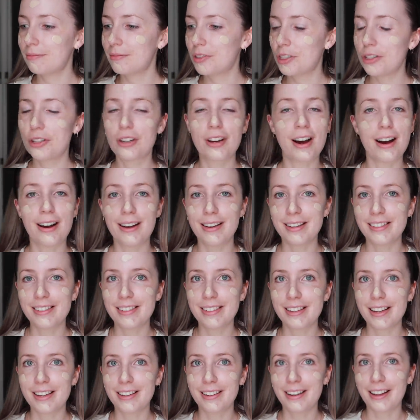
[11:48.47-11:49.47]
to you
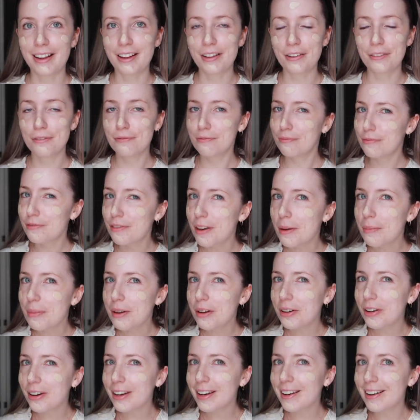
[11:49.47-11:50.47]
guys in like
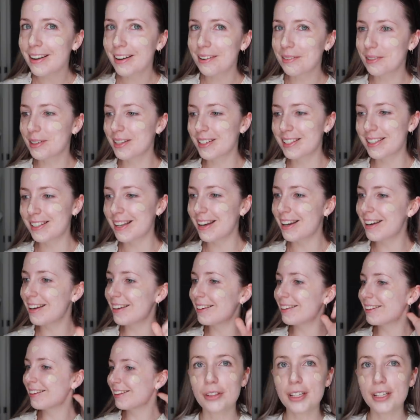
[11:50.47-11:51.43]
February, I want to say.